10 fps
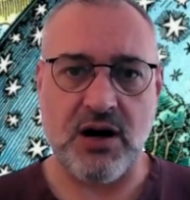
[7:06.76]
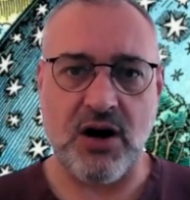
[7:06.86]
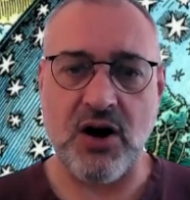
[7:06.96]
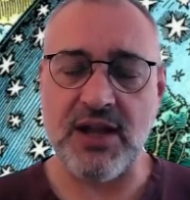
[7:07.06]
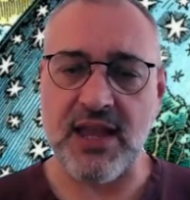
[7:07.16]

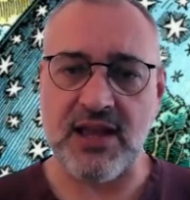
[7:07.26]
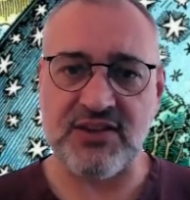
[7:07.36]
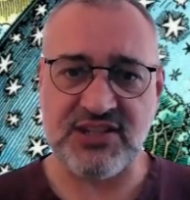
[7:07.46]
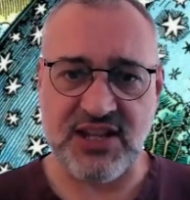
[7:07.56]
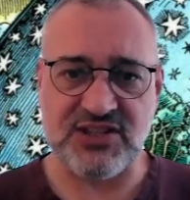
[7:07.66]
I get a
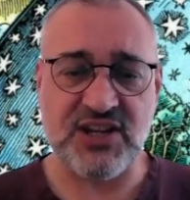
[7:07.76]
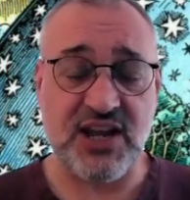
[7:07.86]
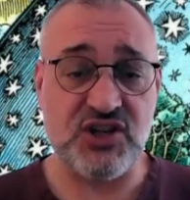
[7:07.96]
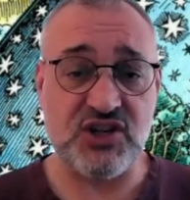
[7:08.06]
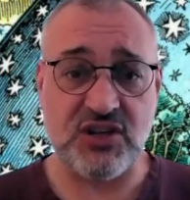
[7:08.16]

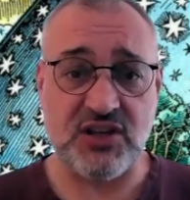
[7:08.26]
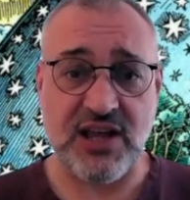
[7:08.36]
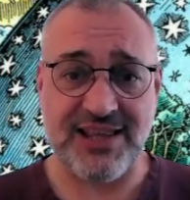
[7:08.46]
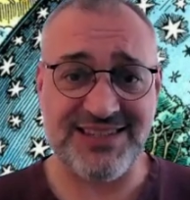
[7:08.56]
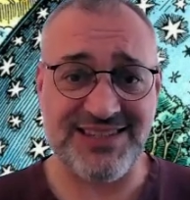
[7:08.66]
sensation
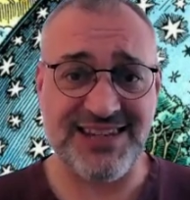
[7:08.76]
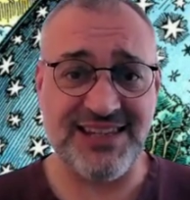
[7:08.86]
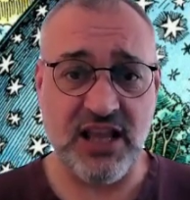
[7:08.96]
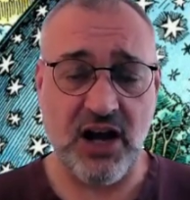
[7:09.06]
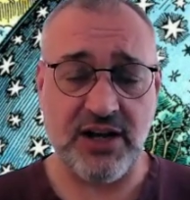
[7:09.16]
and see
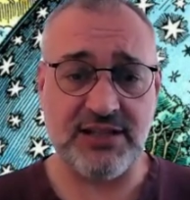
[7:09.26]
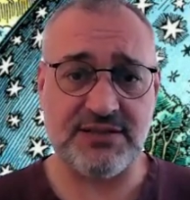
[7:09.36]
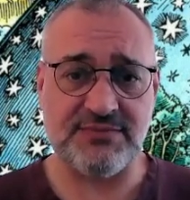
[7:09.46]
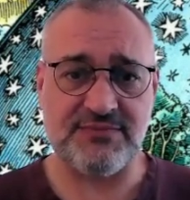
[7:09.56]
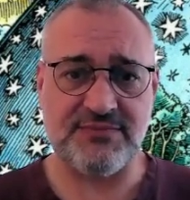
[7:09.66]

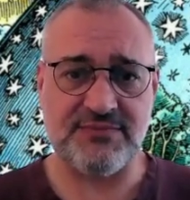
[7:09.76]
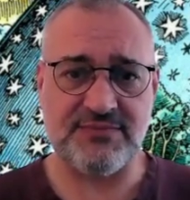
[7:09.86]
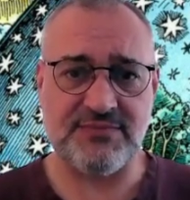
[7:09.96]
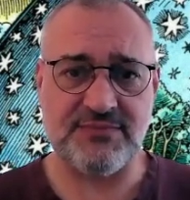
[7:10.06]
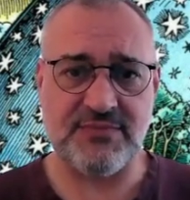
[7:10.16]
light,
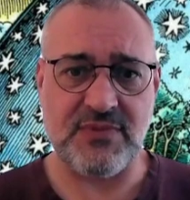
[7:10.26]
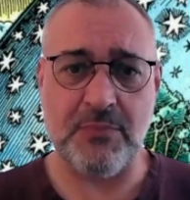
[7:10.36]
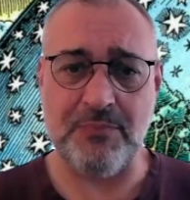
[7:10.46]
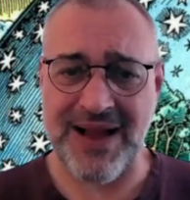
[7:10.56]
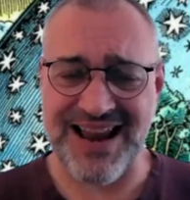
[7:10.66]

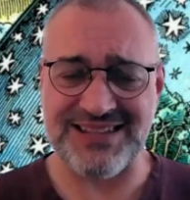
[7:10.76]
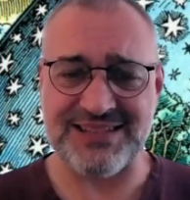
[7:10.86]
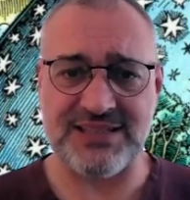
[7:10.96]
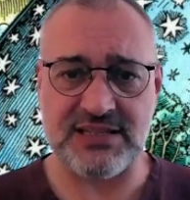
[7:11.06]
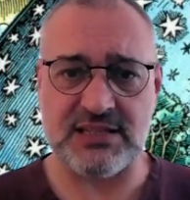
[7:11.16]
a
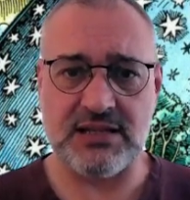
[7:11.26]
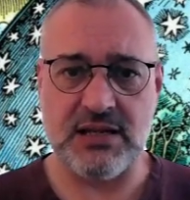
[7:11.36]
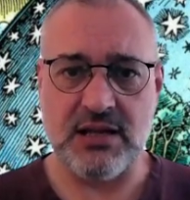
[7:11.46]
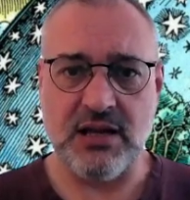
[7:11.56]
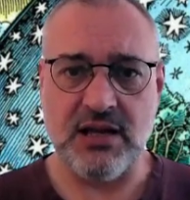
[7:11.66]
balance.
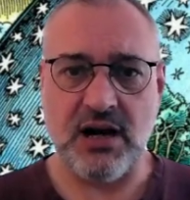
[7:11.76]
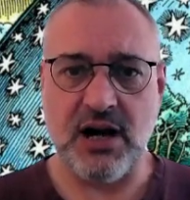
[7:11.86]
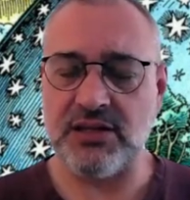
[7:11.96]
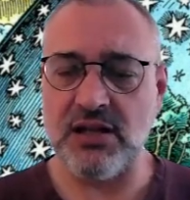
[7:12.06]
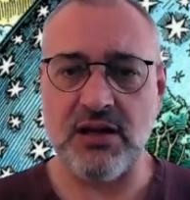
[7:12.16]

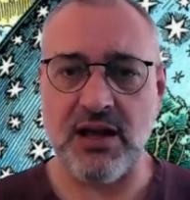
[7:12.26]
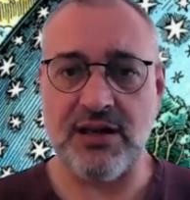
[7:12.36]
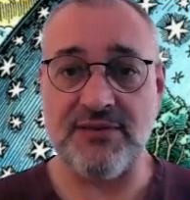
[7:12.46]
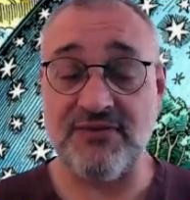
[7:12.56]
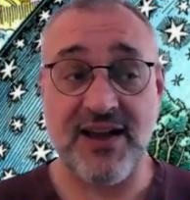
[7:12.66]
I don't,
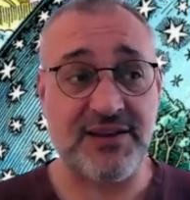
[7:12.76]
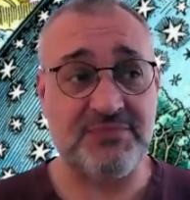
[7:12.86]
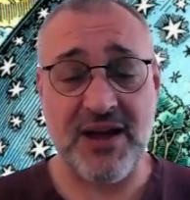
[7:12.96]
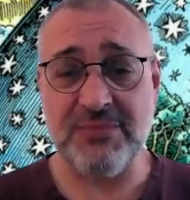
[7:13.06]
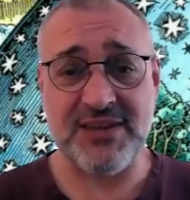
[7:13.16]
in fact,
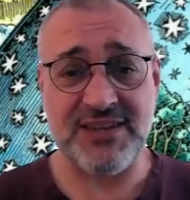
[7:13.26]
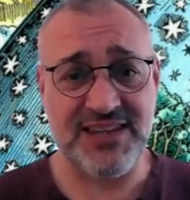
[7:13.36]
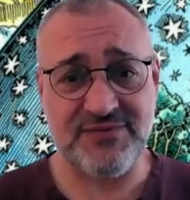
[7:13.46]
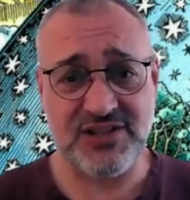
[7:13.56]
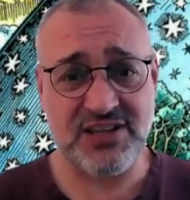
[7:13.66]
maybe it's
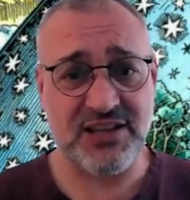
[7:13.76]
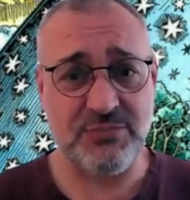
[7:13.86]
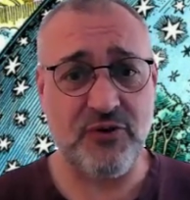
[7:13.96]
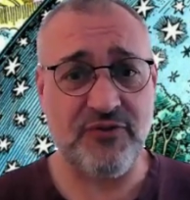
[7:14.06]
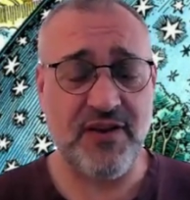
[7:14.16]
even slightly
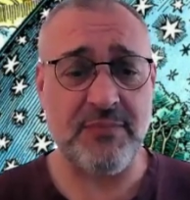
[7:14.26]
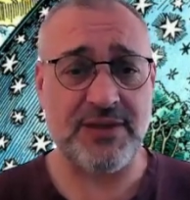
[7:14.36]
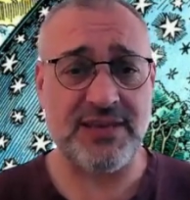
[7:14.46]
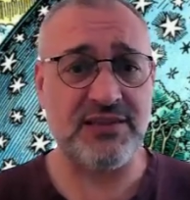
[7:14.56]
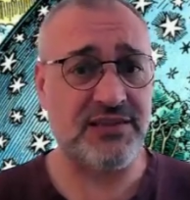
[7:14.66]
more
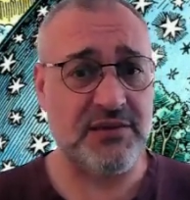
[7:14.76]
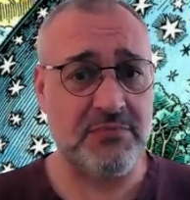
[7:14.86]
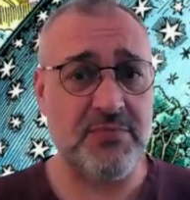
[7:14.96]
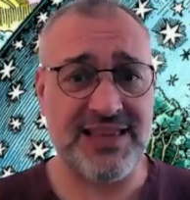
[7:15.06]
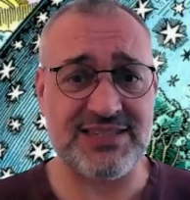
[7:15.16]
feminine
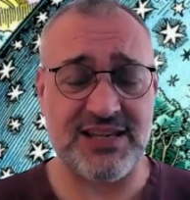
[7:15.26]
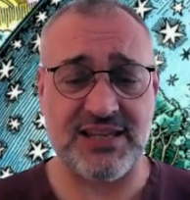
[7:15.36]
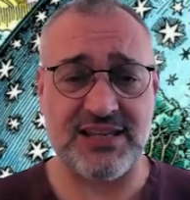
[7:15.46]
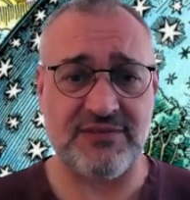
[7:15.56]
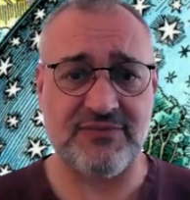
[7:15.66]
than
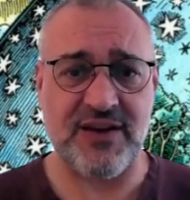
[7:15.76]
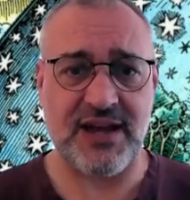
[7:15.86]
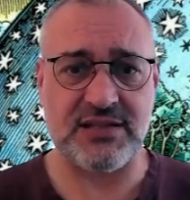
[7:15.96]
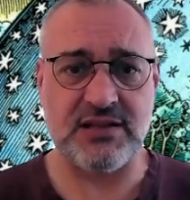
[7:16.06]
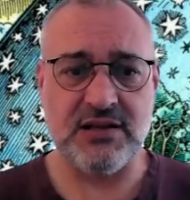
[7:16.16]
masculine, in
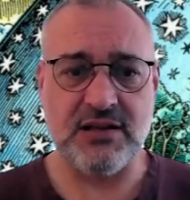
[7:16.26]
fact,